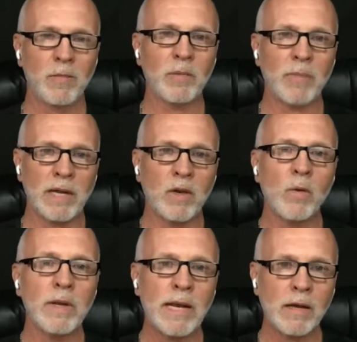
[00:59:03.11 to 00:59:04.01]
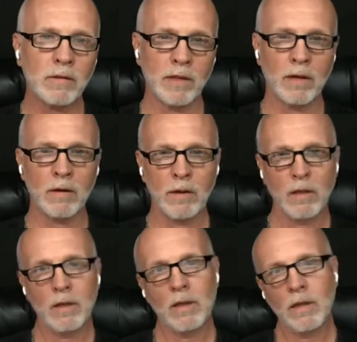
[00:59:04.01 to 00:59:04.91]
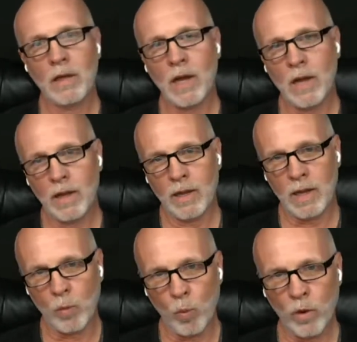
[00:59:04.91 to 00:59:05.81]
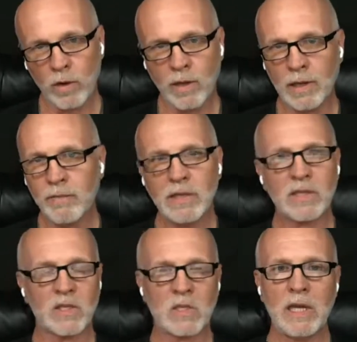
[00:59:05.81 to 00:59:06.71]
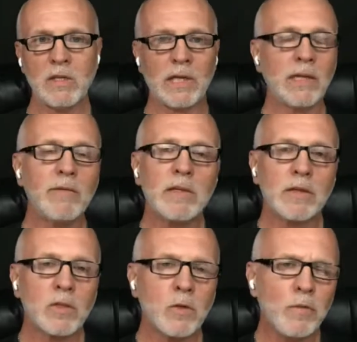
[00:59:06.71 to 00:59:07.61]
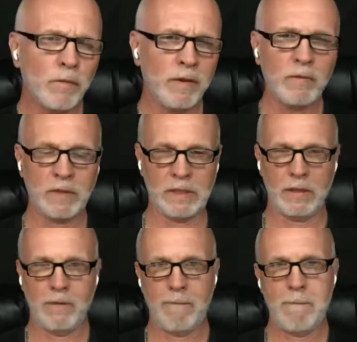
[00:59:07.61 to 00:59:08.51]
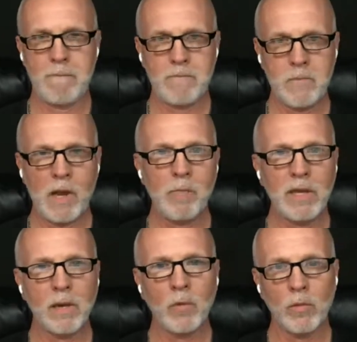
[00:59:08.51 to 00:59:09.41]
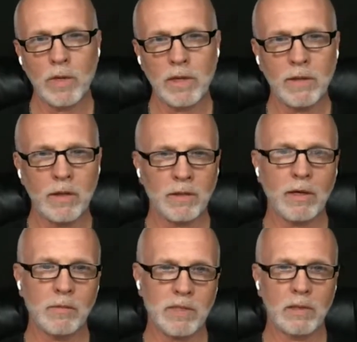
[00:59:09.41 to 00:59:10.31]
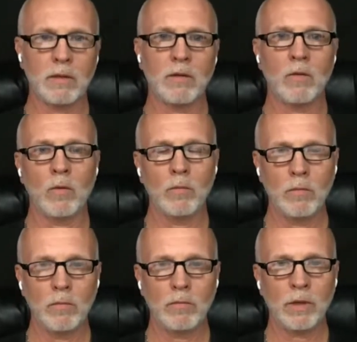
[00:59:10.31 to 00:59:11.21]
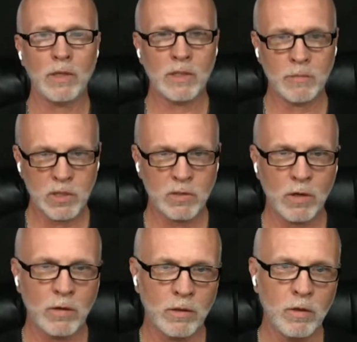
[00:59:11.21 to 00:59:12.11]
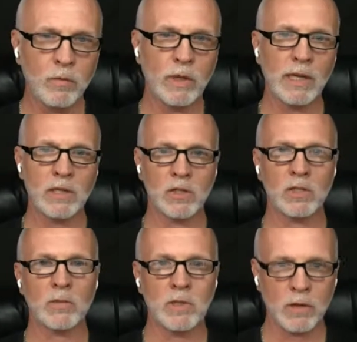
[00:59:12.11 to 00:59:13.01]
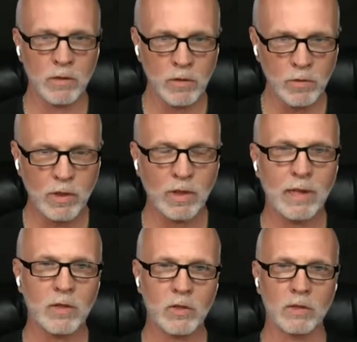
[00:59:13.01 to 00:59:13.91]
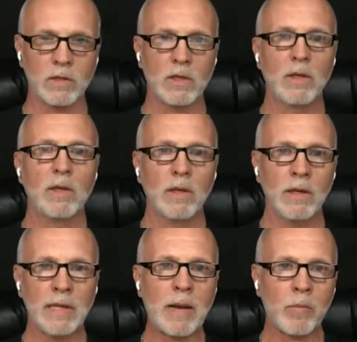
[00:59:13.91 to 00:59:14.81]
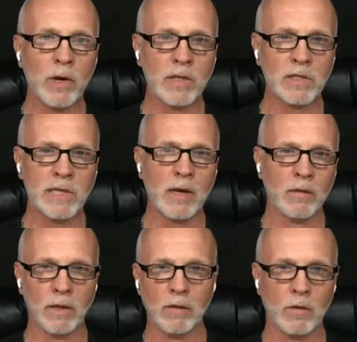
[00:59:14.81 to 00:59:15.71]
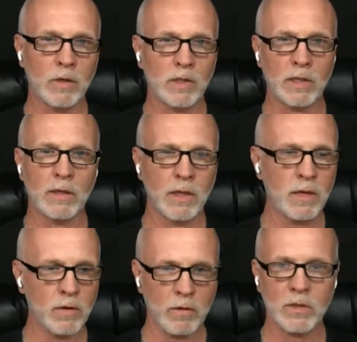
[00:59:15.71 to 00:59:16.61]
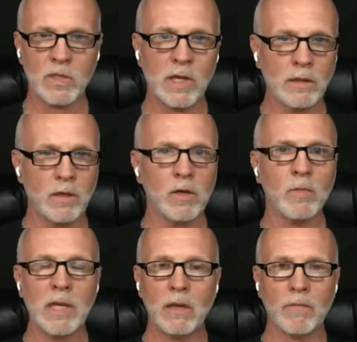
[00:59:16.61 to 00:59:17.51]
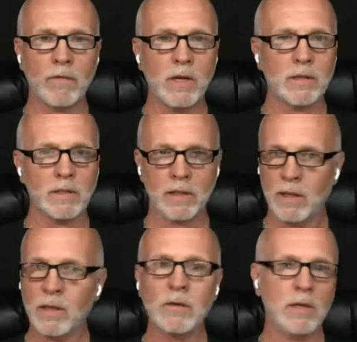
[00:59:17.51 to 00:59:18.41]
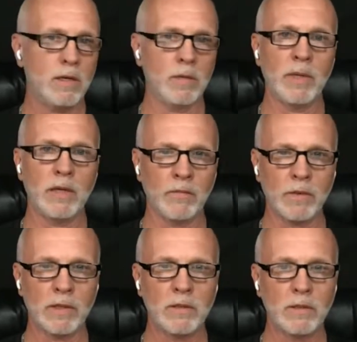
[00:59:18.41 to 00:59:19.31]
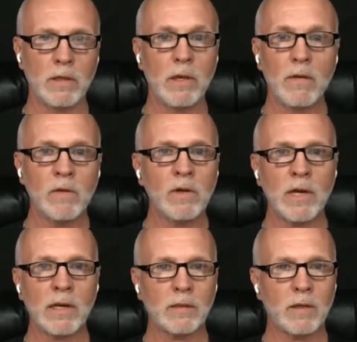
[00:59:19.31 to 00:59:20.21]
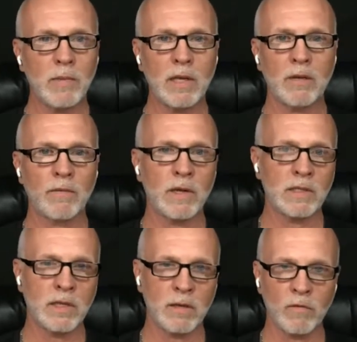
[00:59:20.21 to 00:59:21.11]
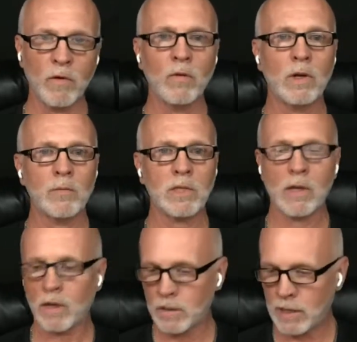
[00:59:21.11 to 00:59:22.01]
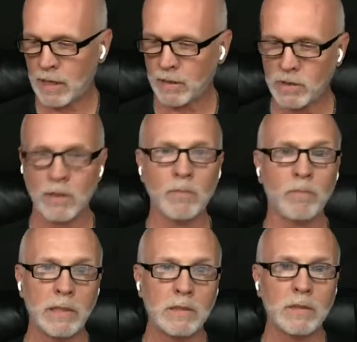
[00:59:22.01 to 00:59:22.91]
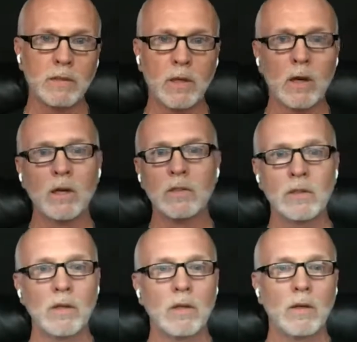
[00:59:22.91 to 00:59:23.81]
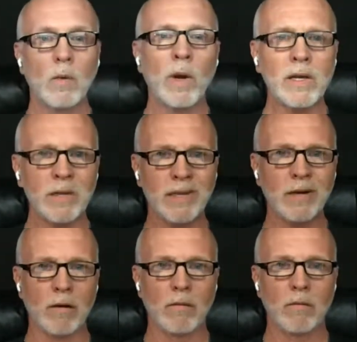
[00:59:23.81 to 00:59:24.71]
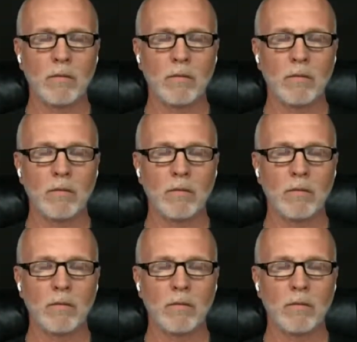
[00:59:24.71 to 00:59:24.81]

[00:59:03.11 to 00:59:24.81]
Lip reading: But by going out there and working, even as a stagehand, even at 250, I'm making more money there than I am sitting at home. Plus, I'm starting new relationships, starting new connections, and that branches out. Like Laura said, hey, you're on site there, you're making friends. Hell yeah, you're making friends. If you're not out there making friends, getting phone numbers, contacts, and business cards, why are you there?